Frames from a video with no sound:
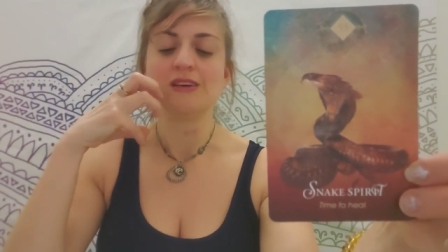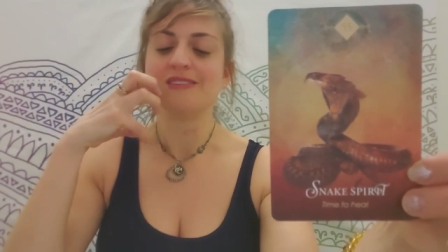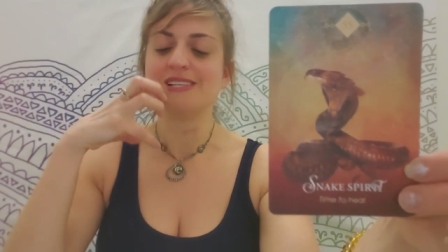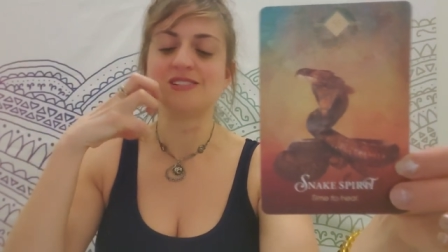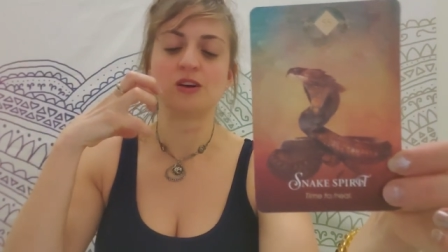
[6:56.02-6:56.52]

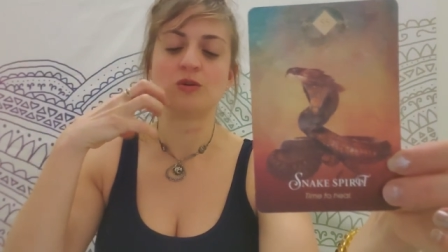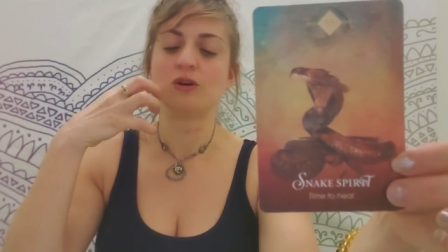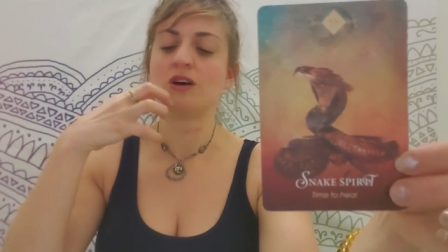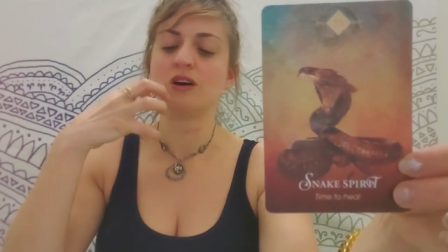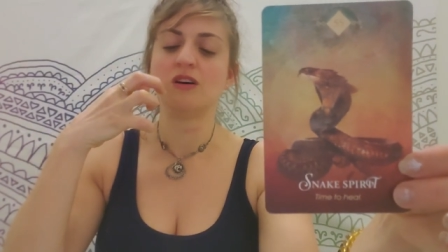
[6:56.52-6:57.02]
this
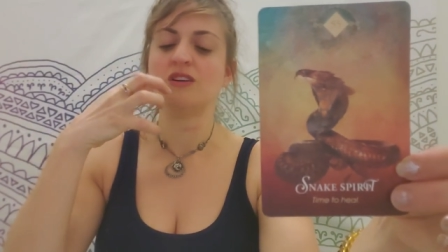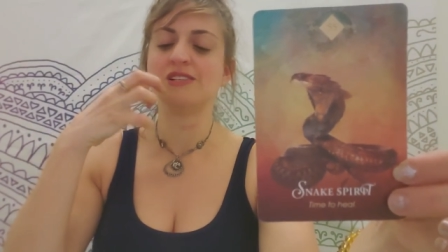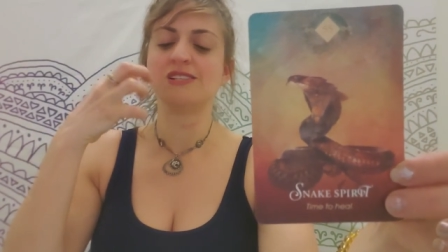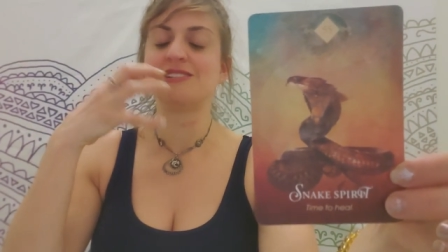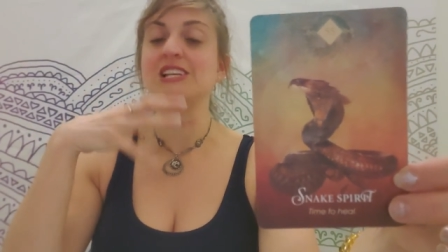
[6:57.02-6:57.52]

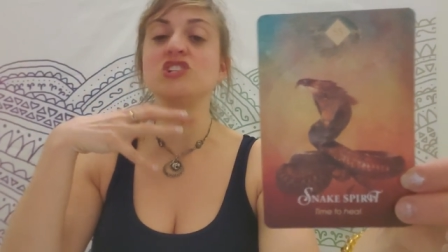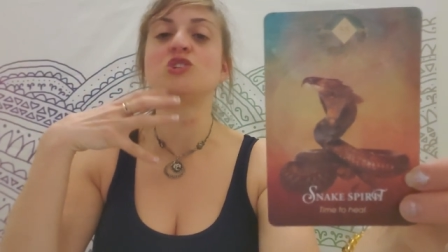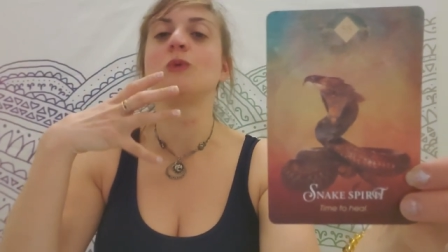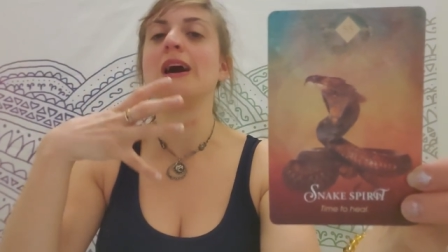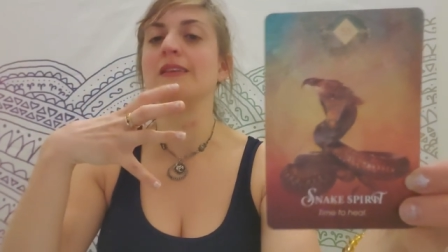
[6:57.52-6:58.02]
uh,
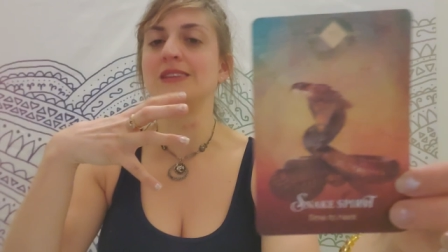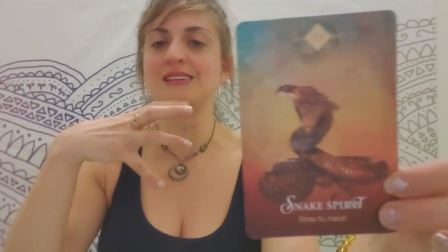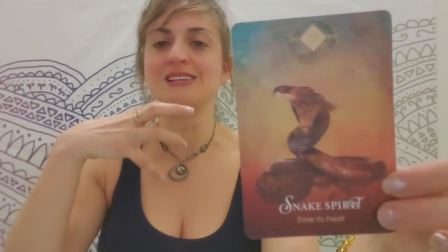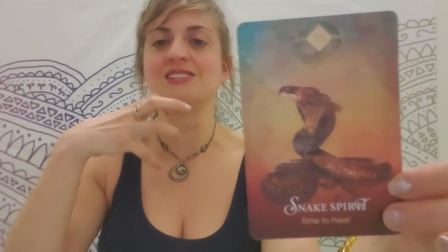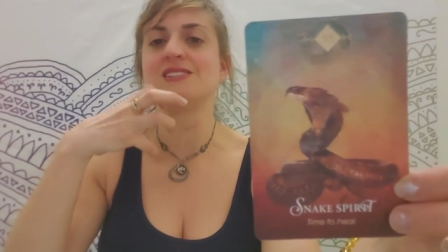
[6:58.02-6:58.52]
sensuality,
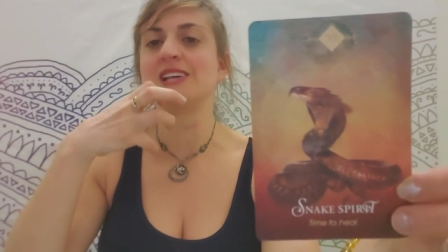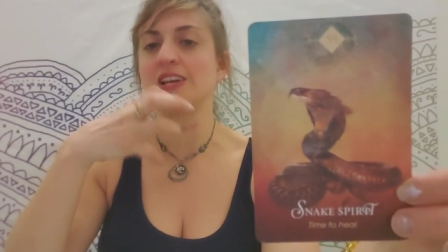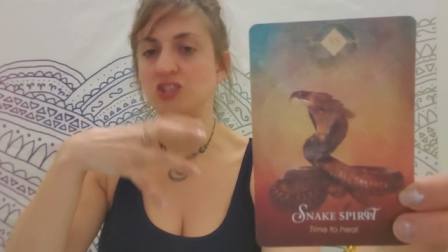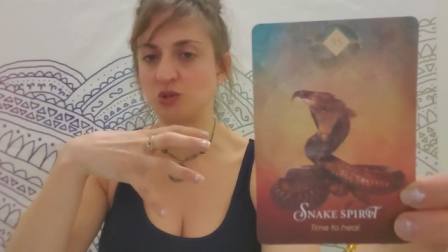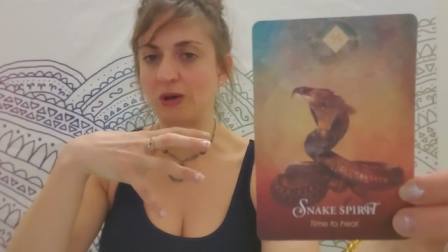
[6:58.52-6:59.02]
this
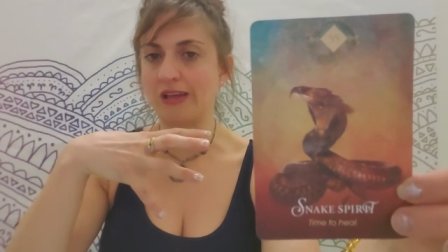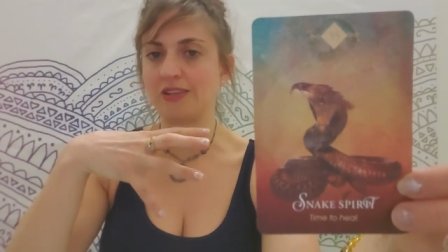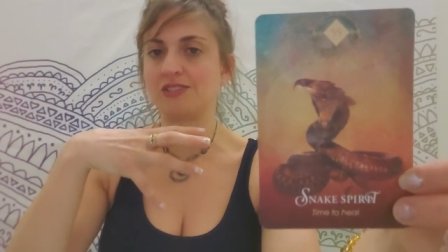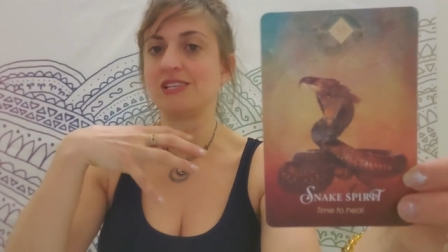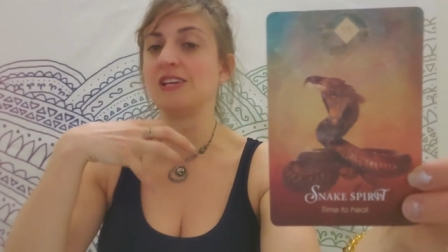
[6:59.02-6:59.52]

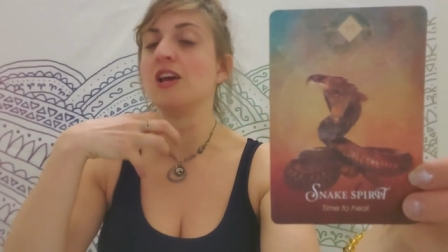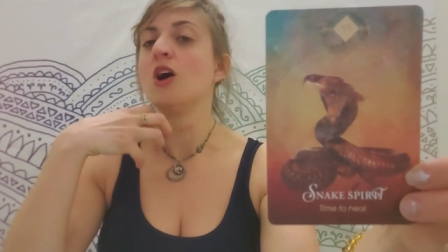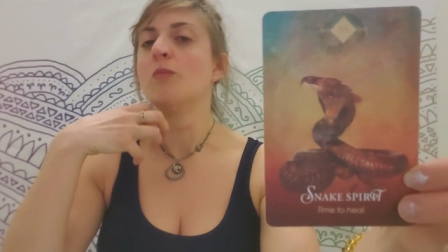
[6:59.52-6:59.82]
sexuality,